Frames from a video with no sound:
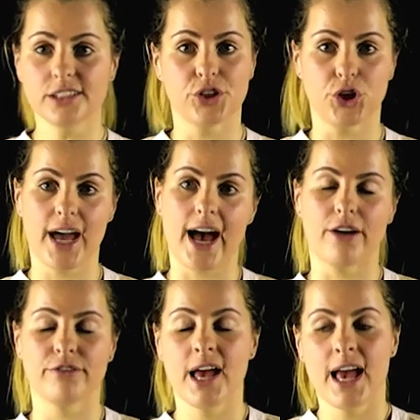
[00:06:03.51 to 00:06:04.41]
So you
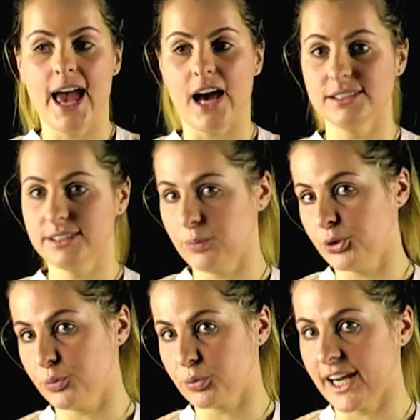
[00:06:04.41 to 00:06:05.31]
have our
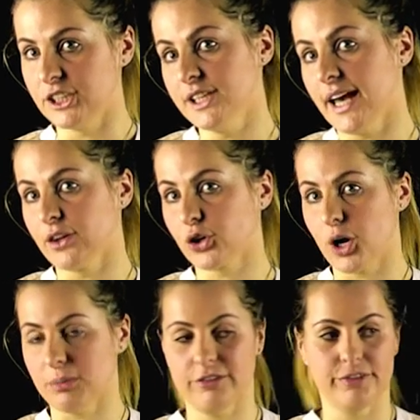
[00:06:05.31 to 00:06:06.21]
tibial branch and the
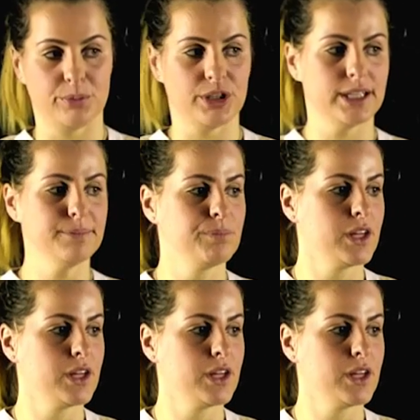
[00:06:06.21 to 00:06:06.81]
common fibular.